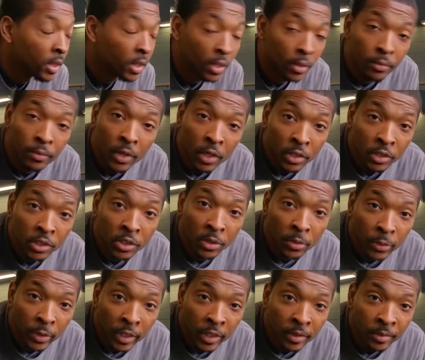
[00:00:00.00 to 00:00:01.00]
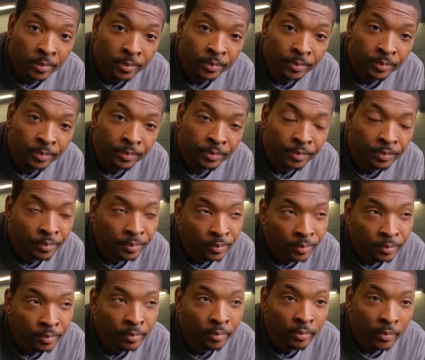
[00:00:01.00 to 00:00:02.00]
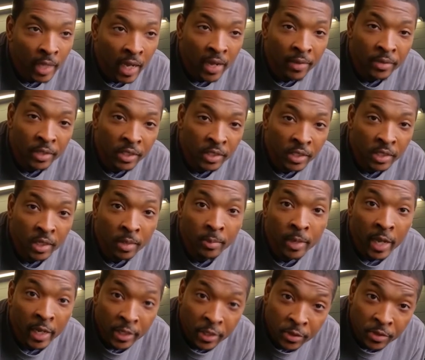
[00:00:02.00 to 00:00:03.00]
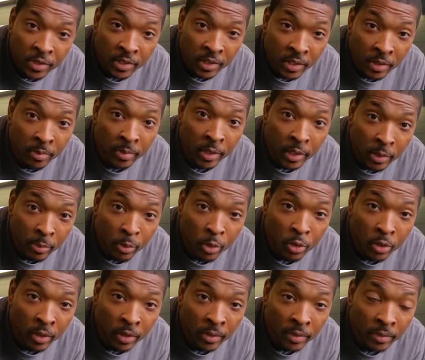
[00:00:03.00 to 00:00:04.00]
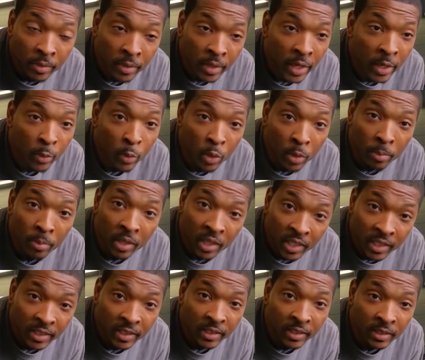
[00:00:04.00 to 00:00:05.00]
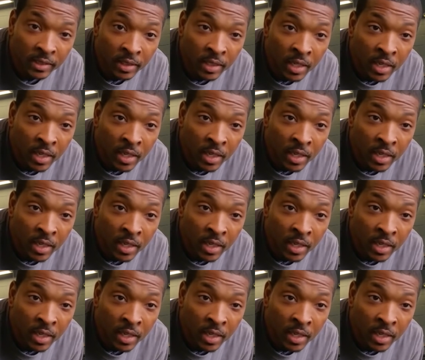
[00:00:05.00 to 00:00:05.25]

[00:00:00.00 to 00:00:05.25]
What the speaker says: The first 3, obviously I'm not using them anymore. They were busts.